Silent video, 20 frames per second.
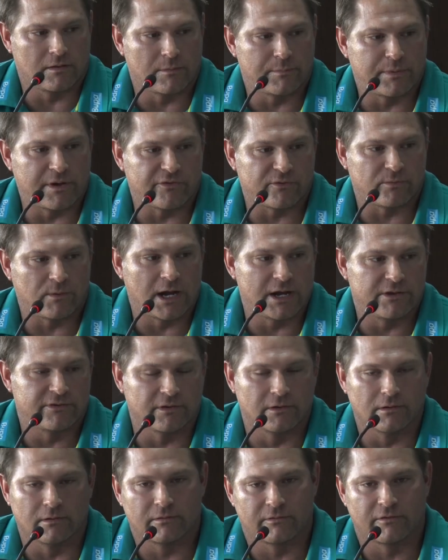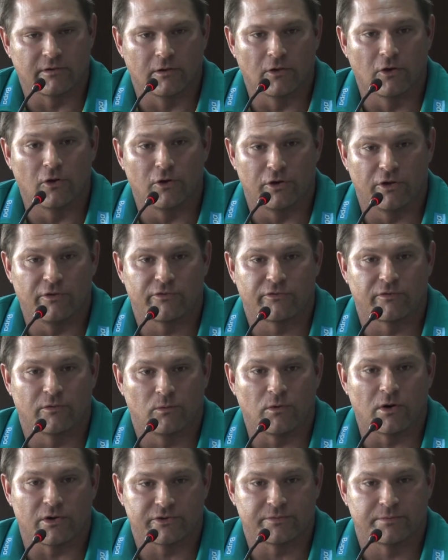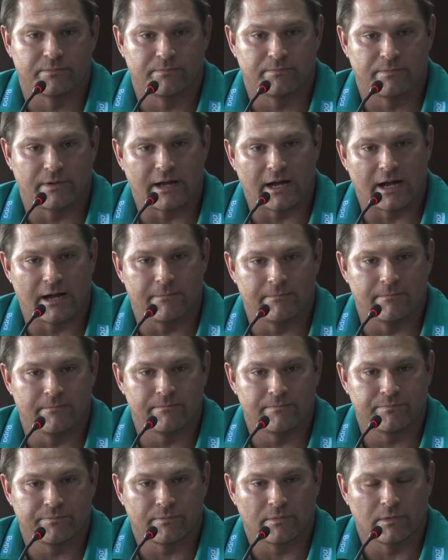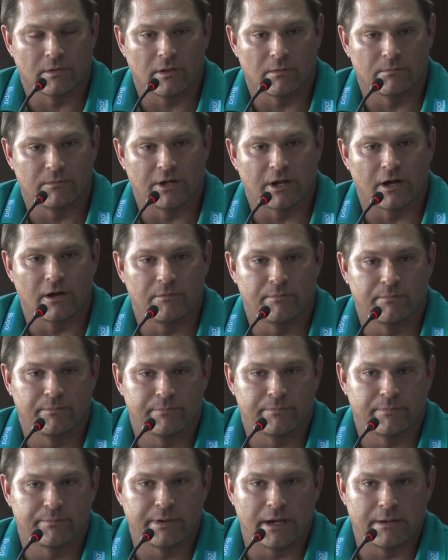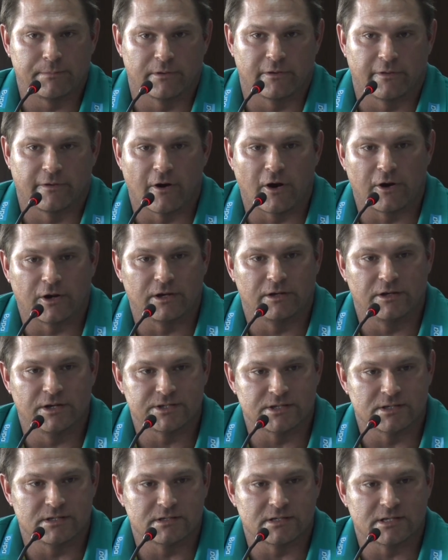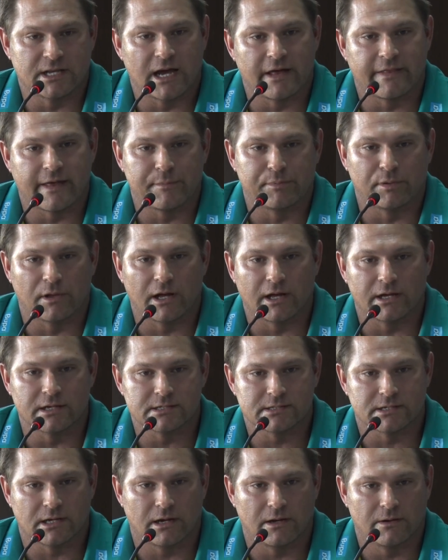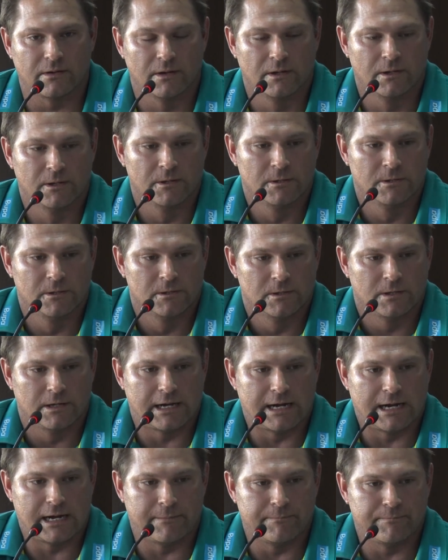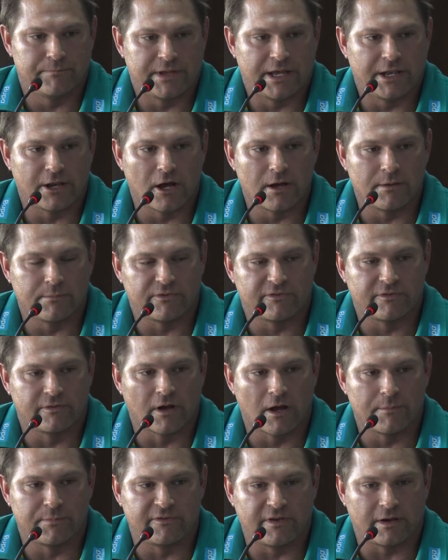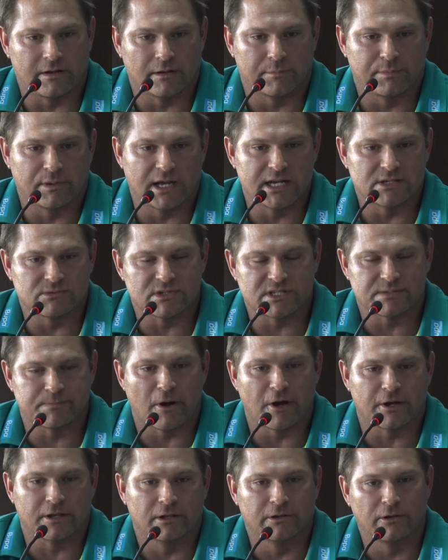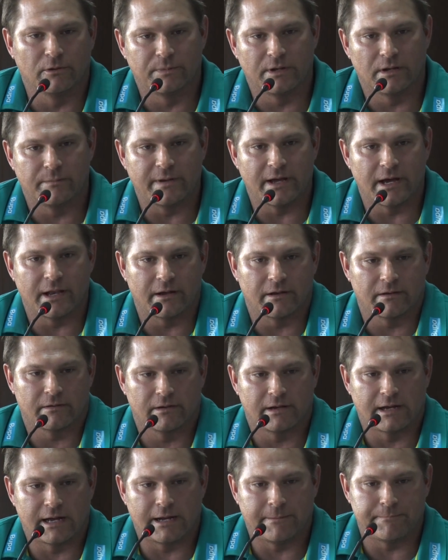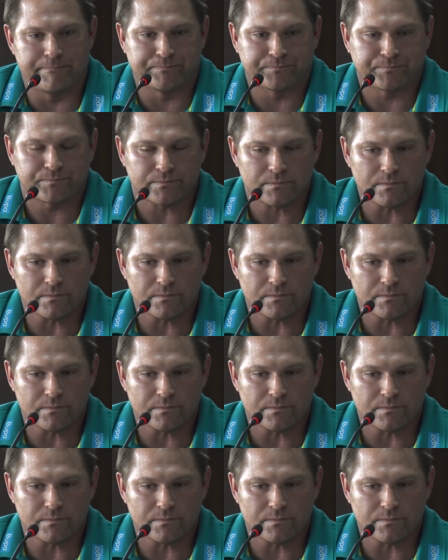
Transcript: The best way to, to learn is to watch, um, you know, people in their own conditions and how they play. So, um, yeah, no, no particular plans. We've spoken a little bit about it. Um,